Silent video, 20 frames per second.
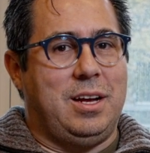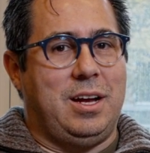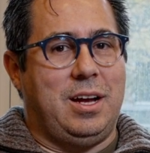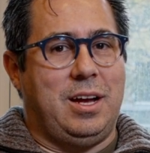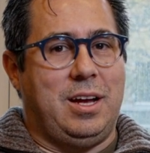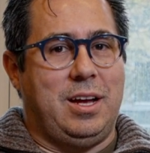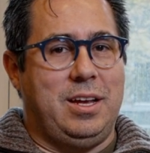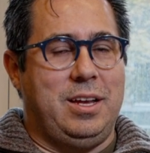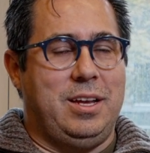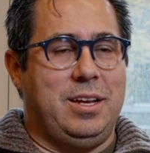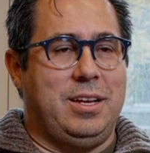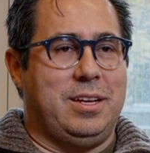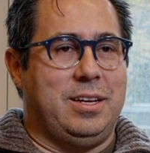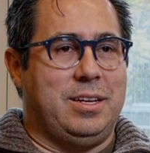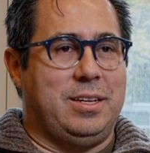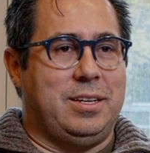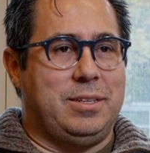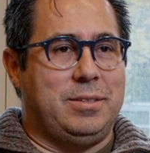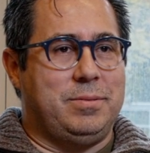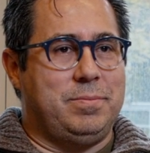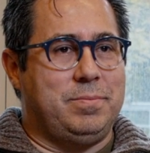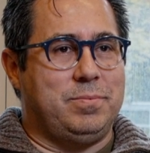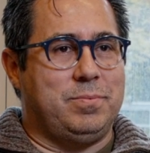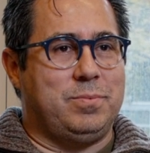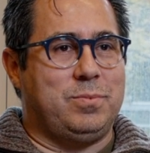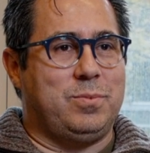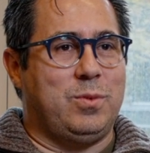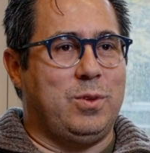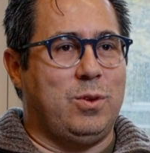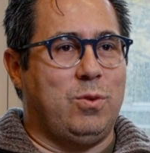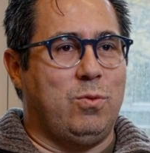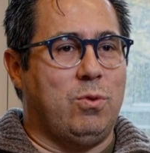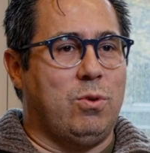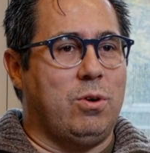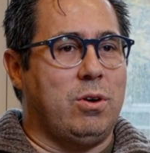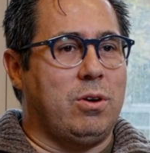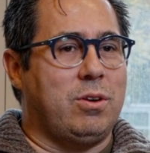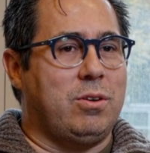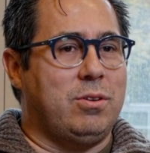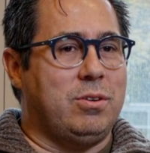I um,
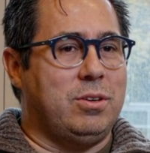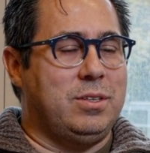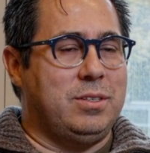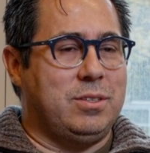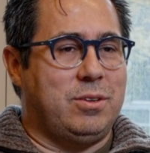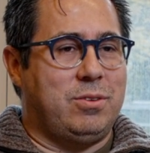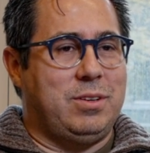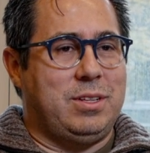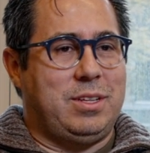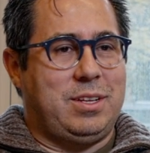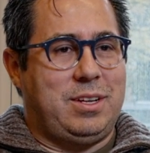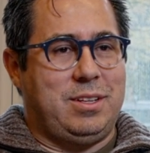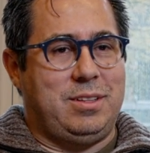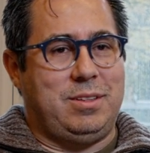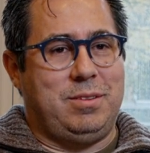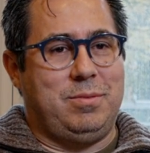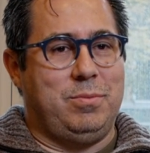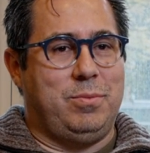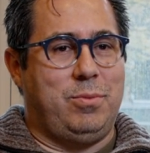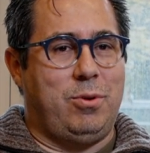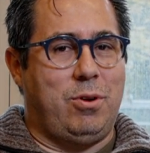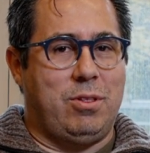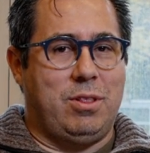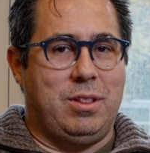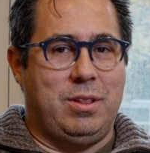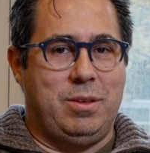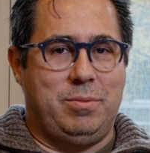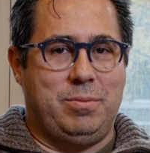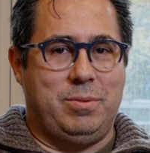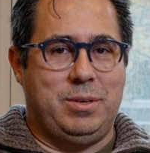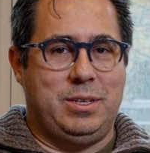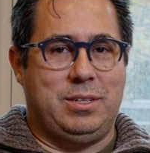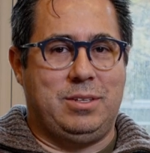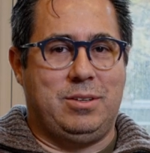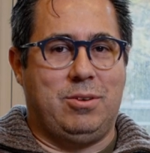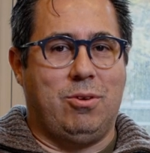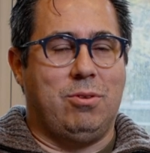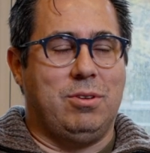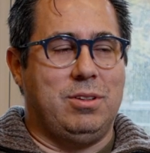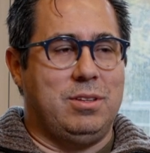work on what can broadly be
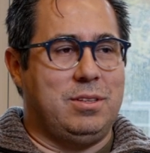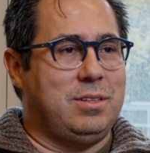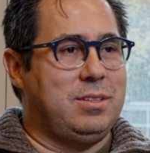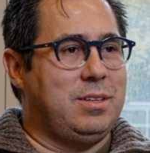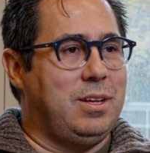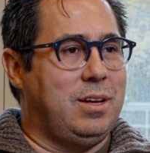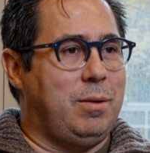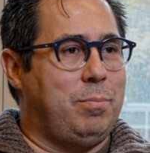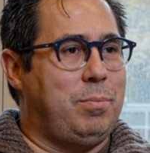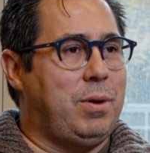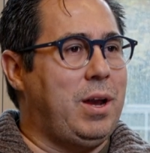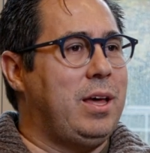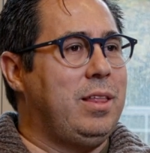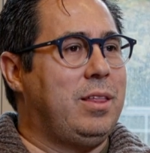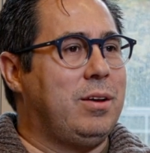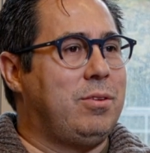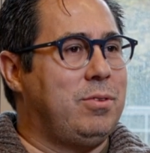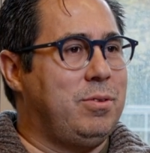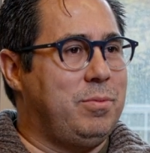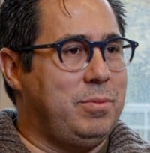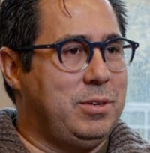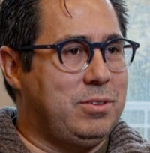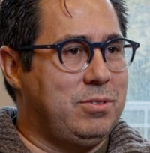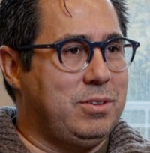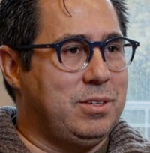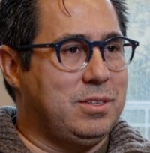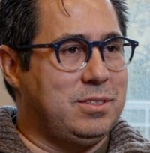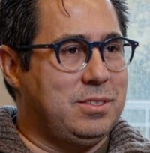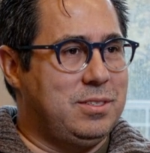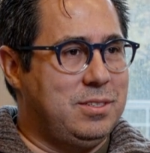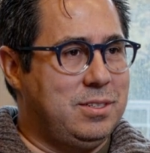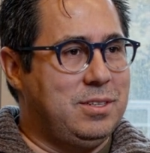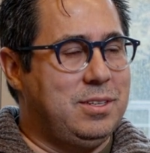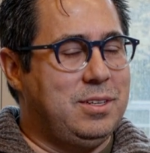called applied econometrics,